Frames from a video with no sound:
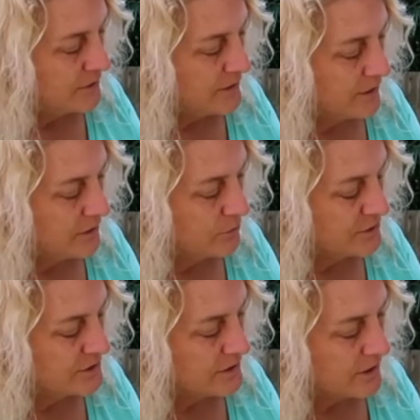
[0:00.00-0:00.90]
the other one
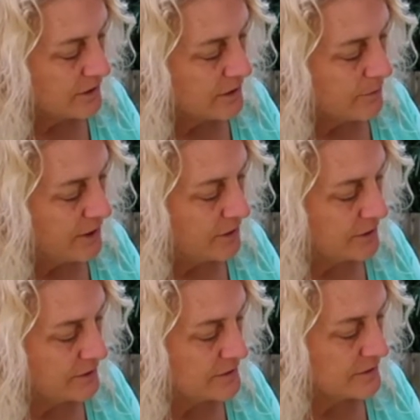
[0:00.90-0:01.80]
did not come out
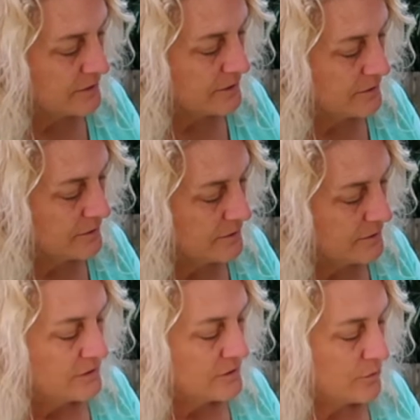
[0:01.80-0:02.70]
easily.
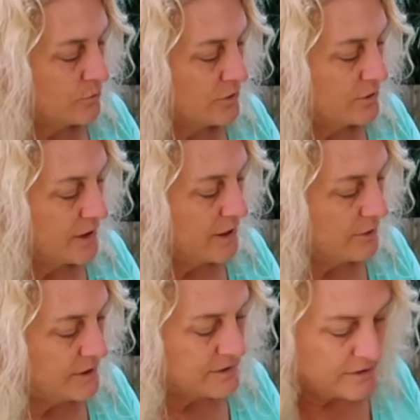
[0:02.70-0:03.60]
So I'm wondering how
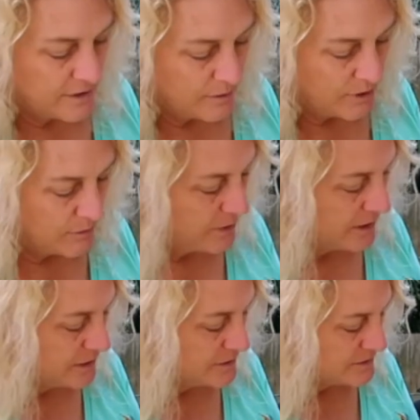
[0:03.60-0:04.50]
easy they mean by
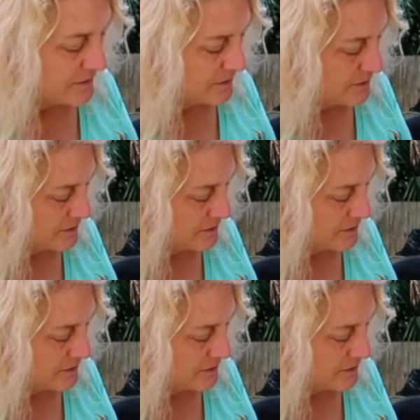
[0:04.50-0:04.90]
easy.